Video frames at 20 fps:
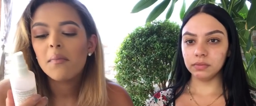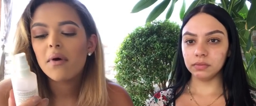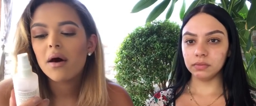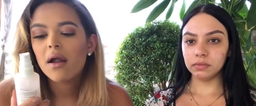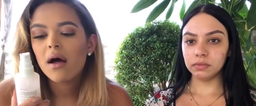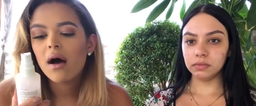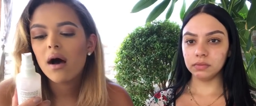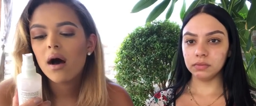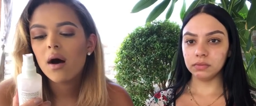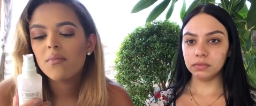Speaker 1: But
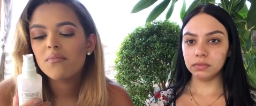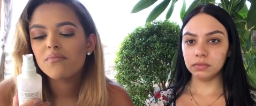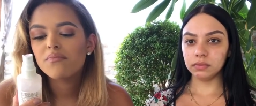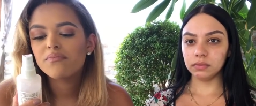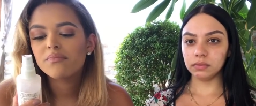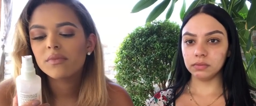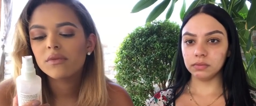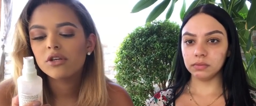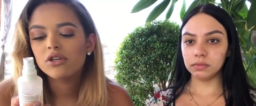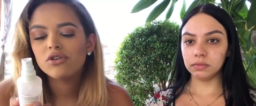
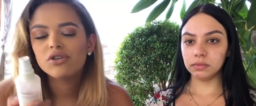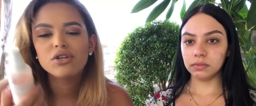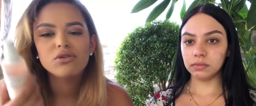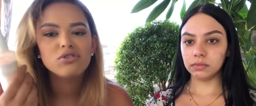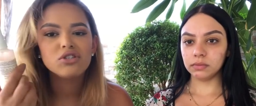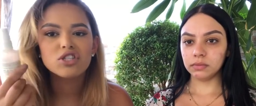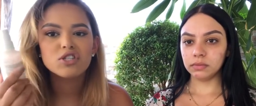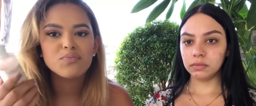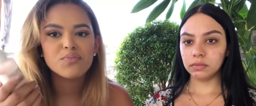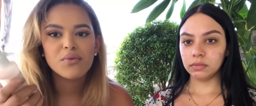you
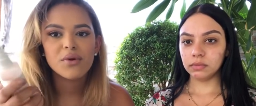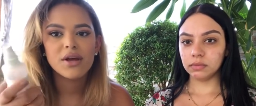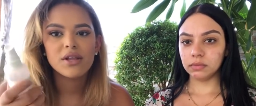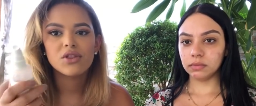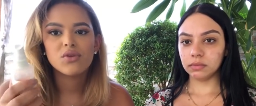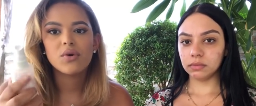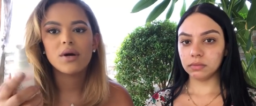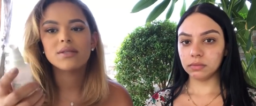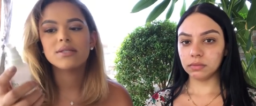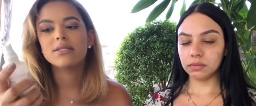can just spray
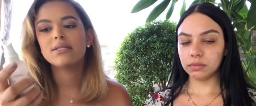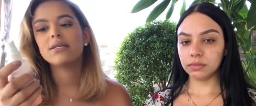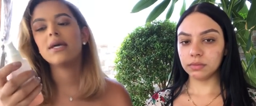throughout the